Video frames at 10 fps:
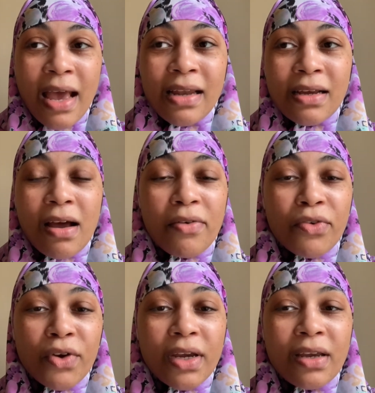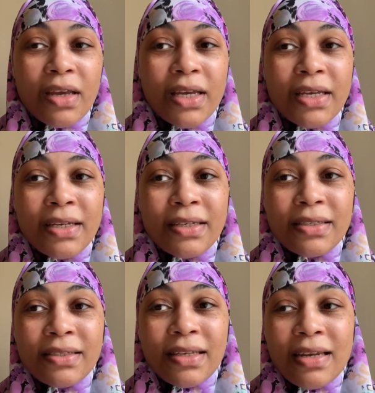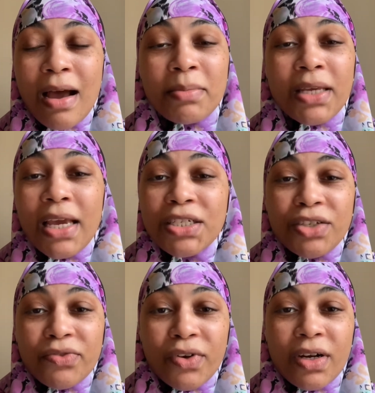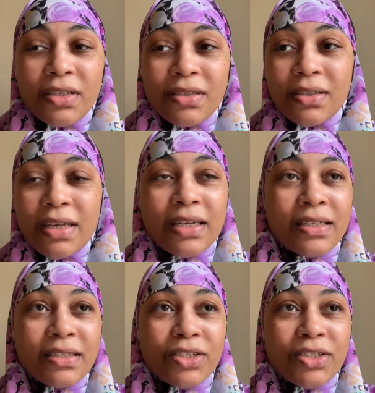and covering is an obligation for us. It is